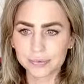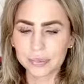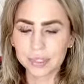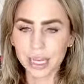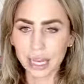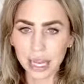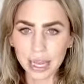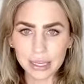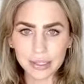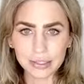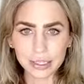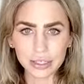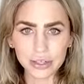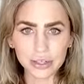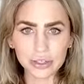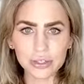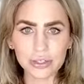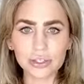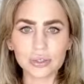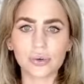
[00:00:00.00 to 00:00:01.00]
cake
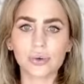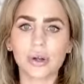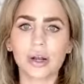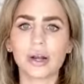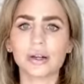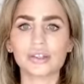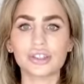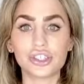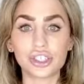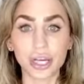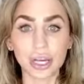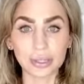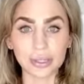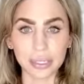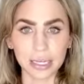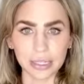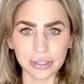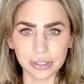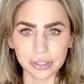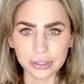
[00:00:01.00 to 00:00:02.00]
liners or our gel
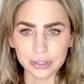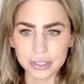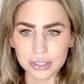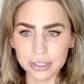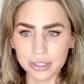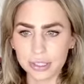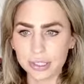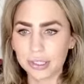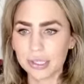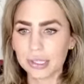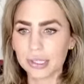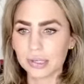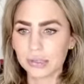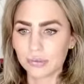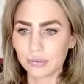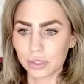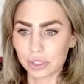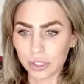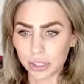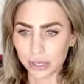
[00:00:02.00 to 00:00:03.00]
liners,
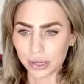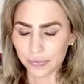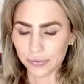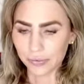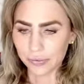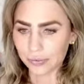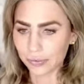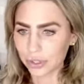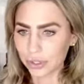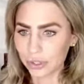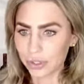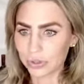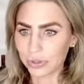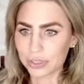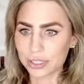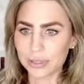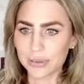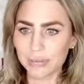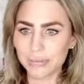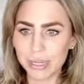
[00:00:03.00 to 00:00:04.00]
which I've
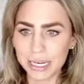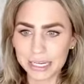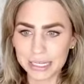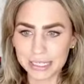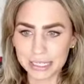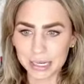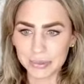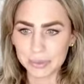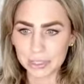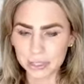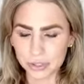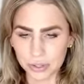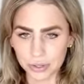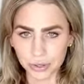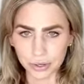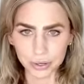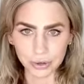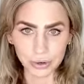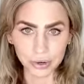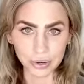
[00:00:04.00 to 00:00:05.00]
used many times and
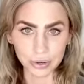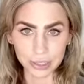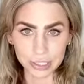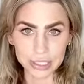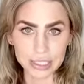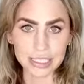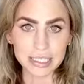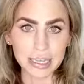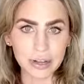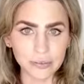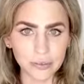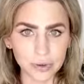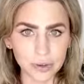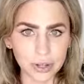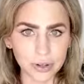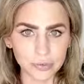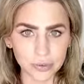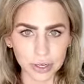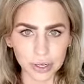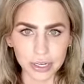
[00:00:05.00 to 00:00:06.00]
are in several
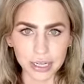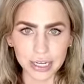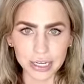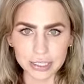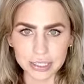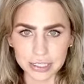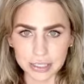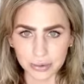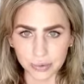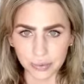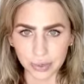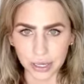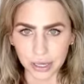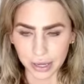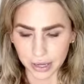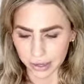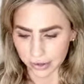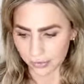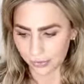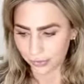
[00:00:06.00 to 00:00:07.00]
of our kits that we
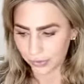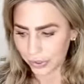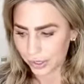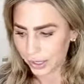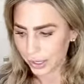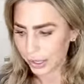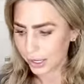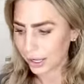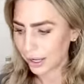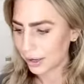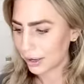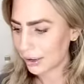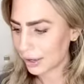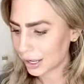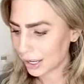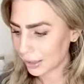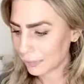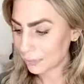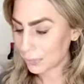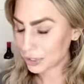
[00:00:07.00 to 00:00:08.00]
have
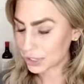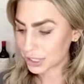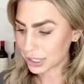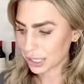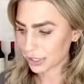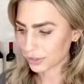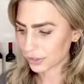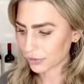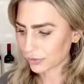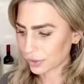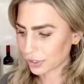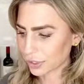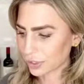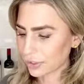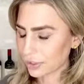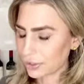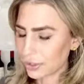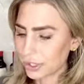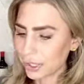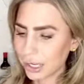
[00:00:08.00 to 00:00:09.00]
put together for
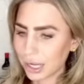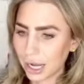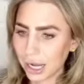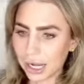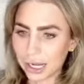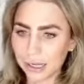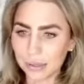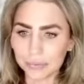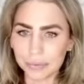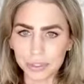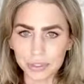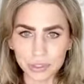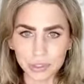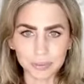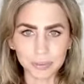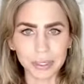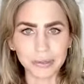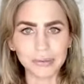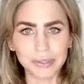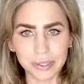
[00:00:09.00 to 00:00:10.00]
you, those are
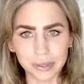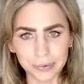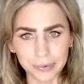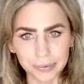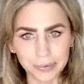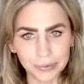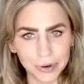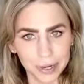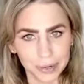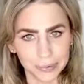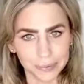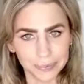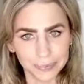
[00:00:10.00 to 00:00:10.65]
buy one, get one free.